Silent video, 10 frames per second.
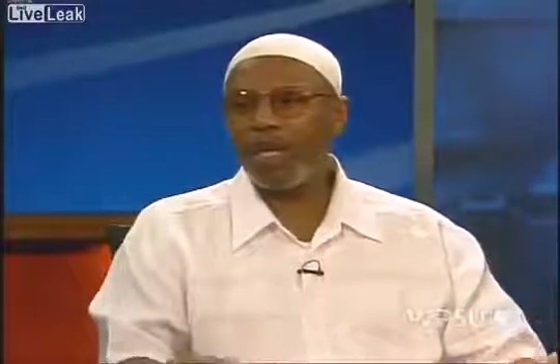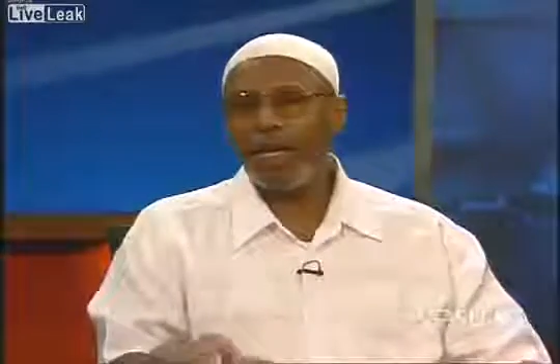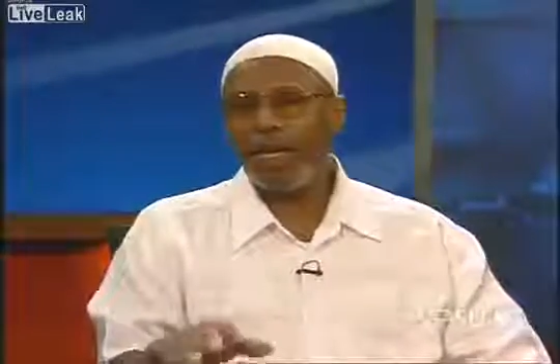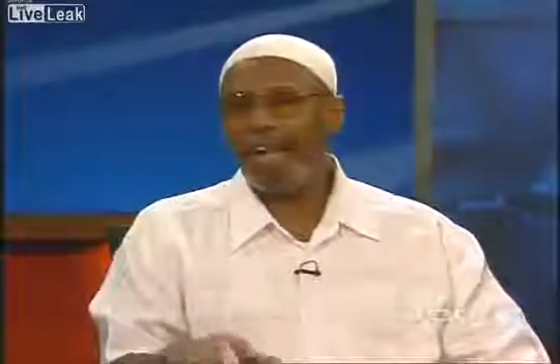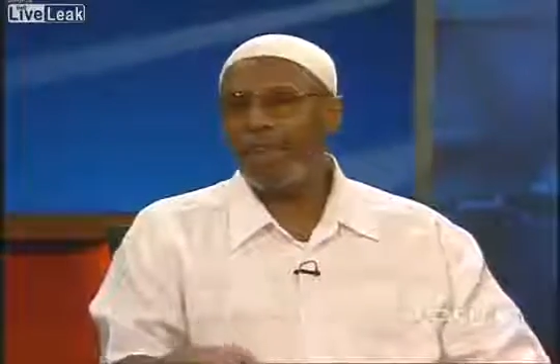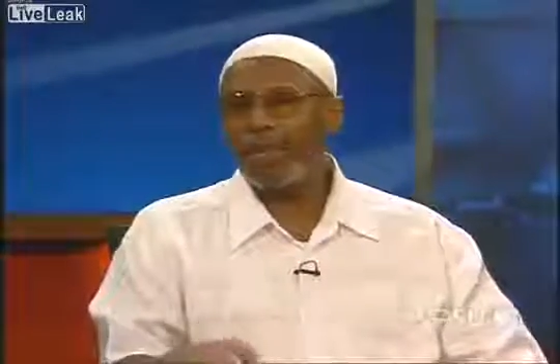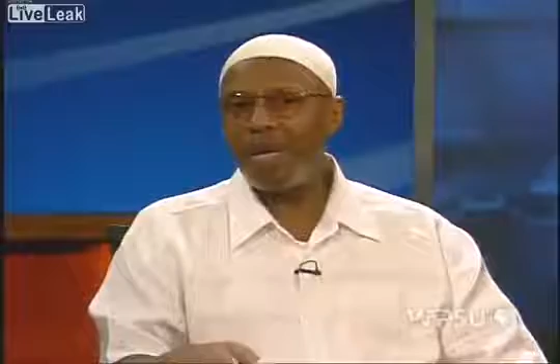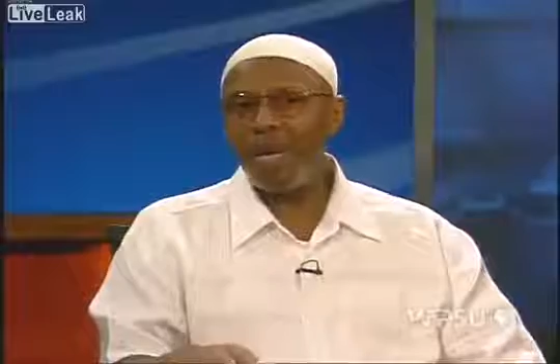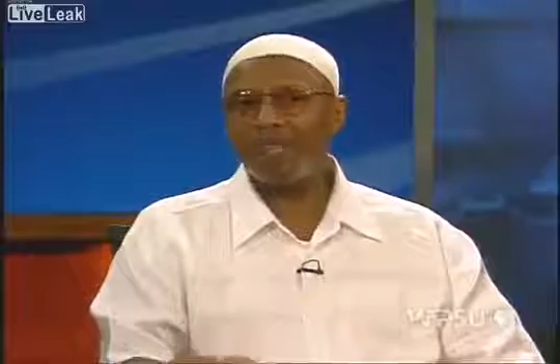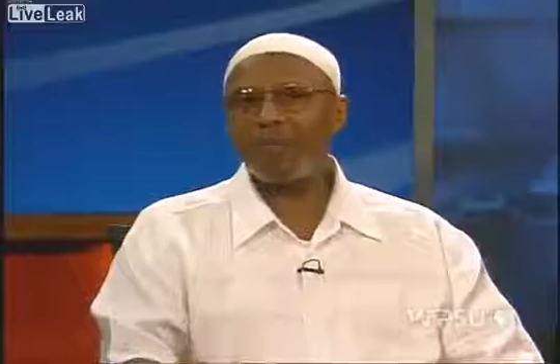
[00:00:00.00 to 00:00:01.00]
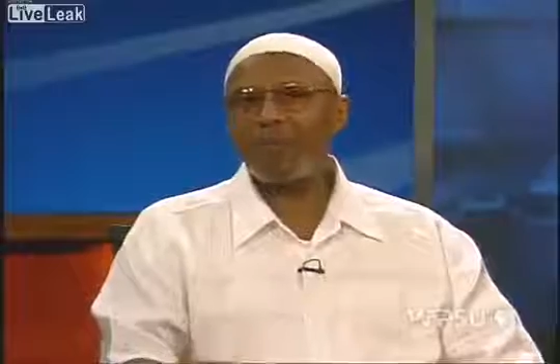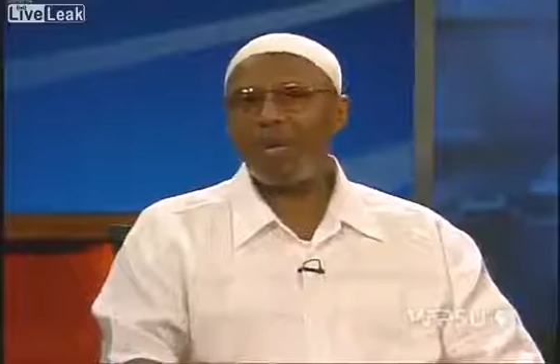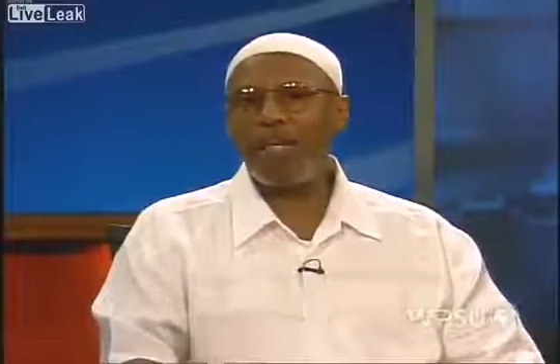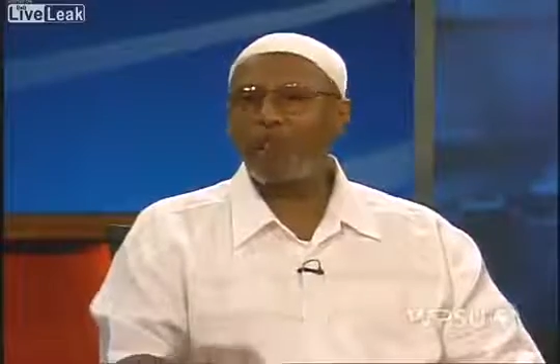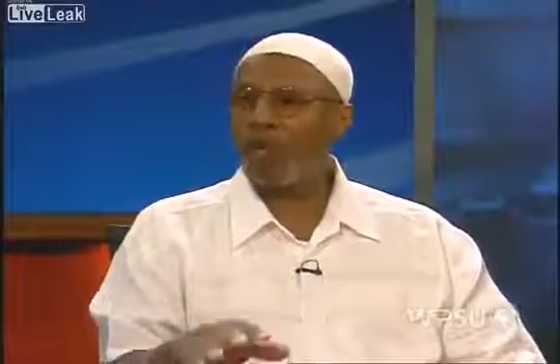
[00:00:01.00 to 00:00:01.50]
And they had me
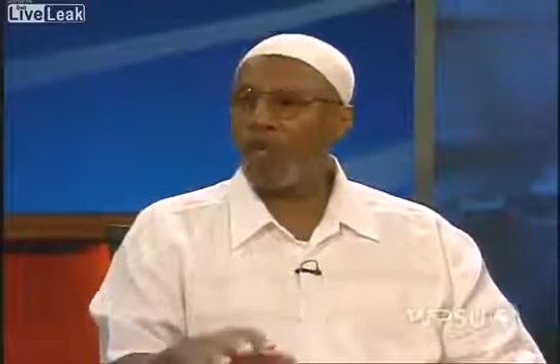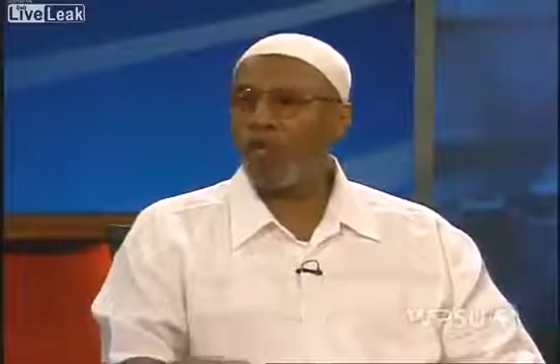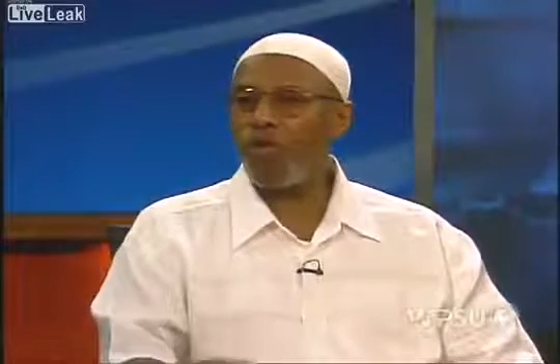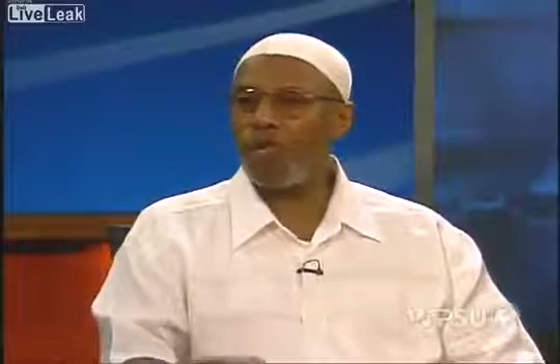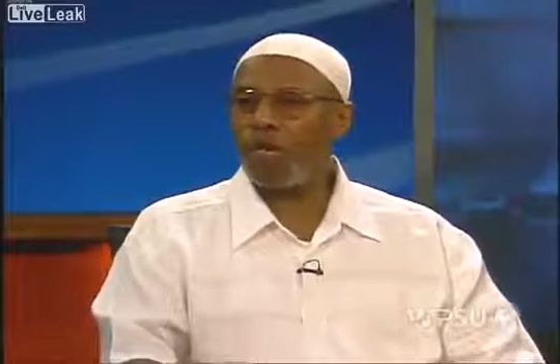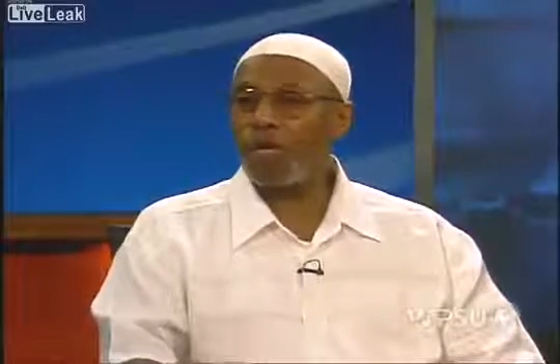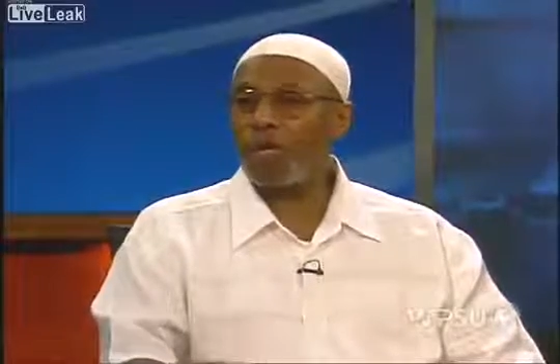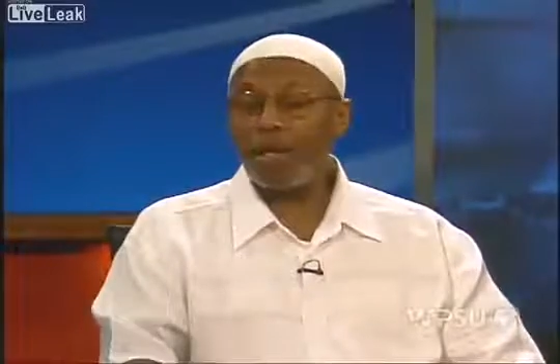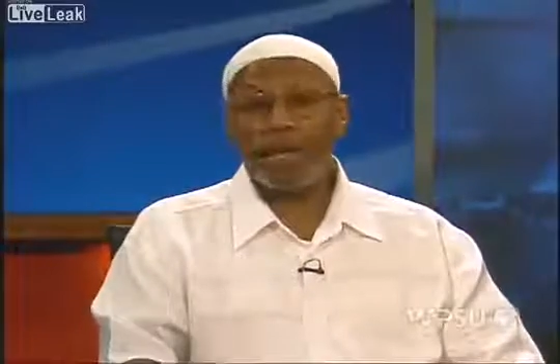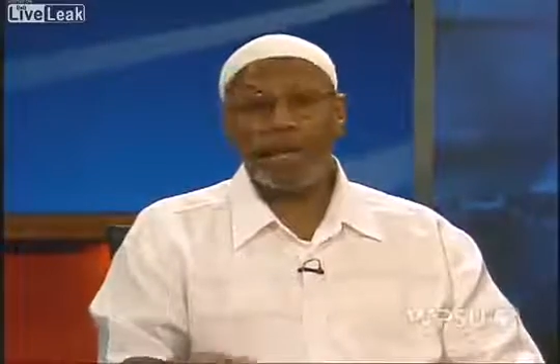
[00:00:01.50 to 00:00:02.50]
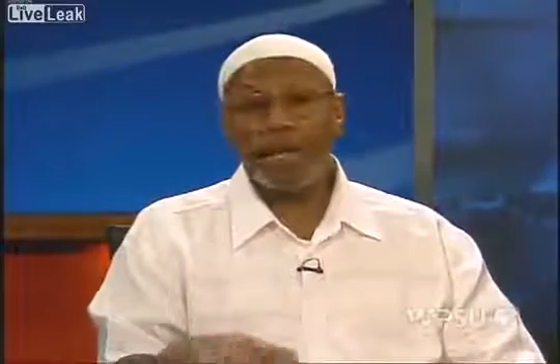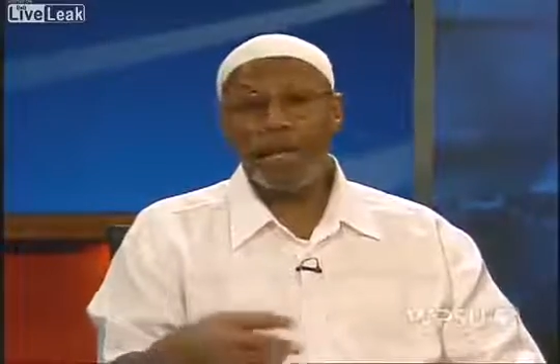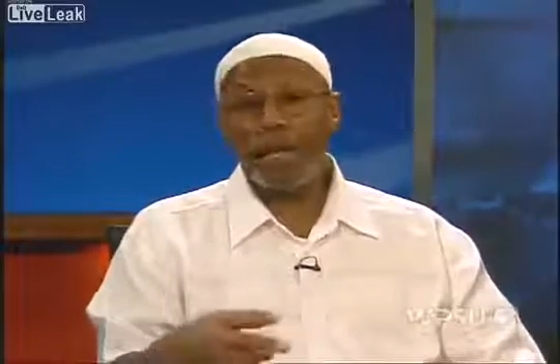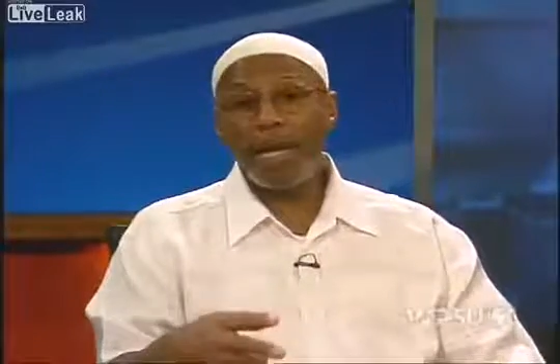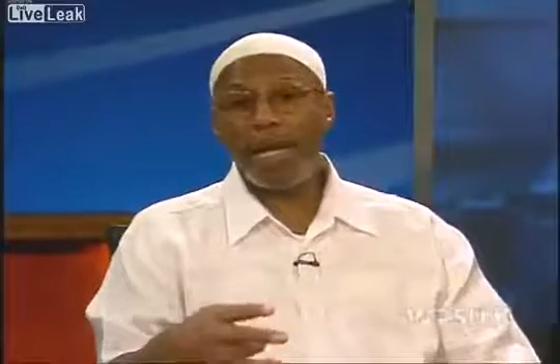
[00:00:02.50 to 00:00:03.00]
hospitalized for a whole month.
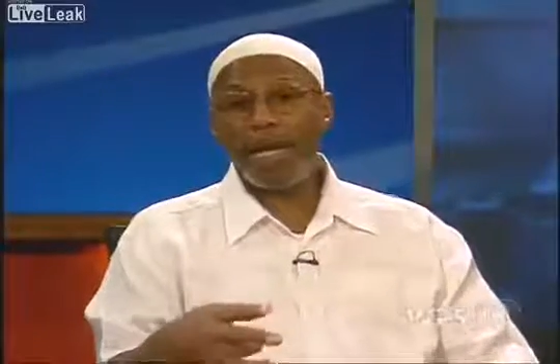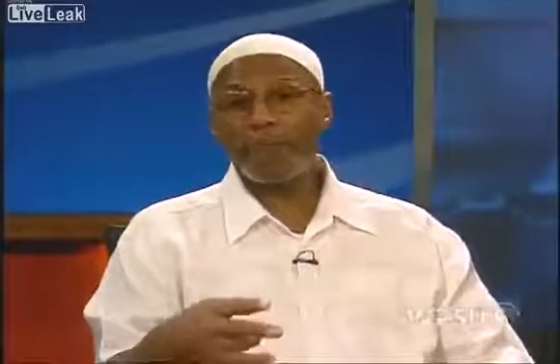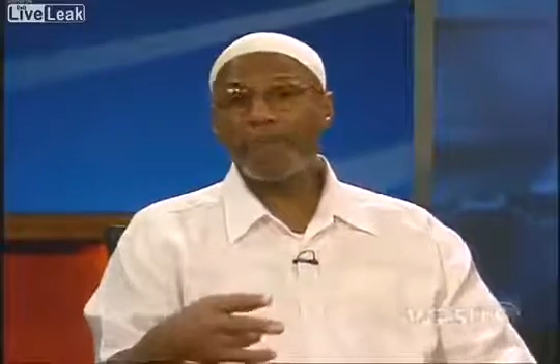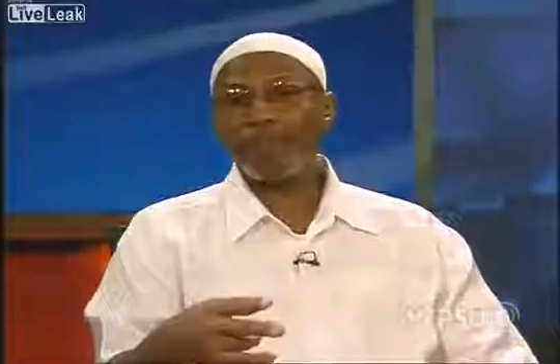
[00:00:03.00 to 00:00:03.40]
And I had